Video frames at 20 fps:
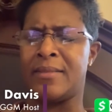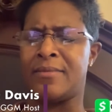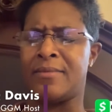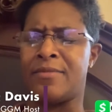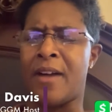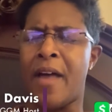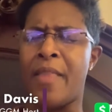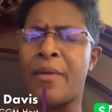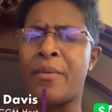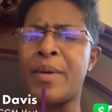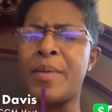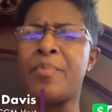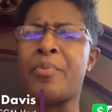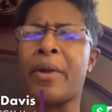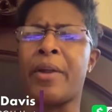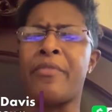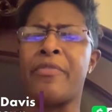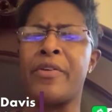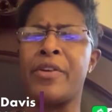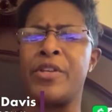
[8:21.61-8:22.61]
Father, we
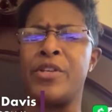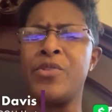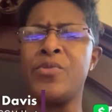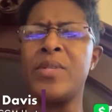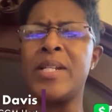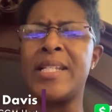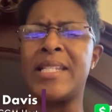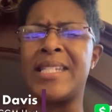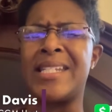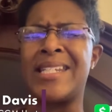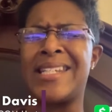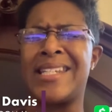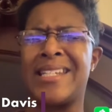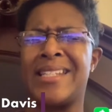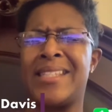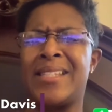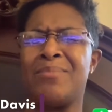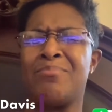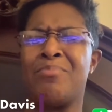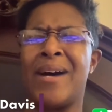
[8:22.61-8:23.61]
pray for unity
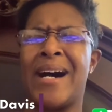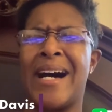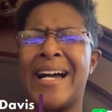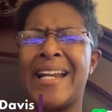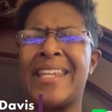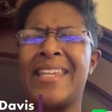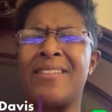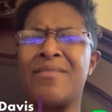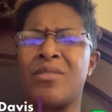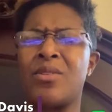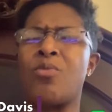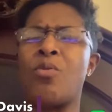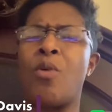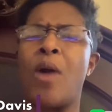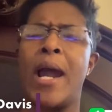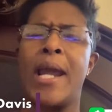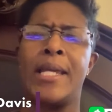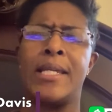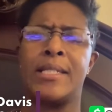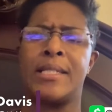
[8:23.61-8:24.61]
in the body of
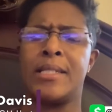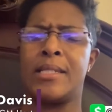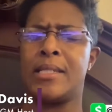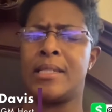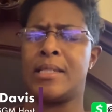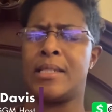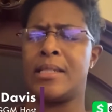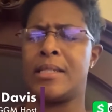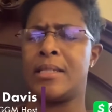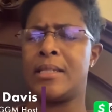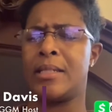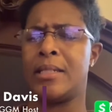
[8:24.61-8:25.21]
Christ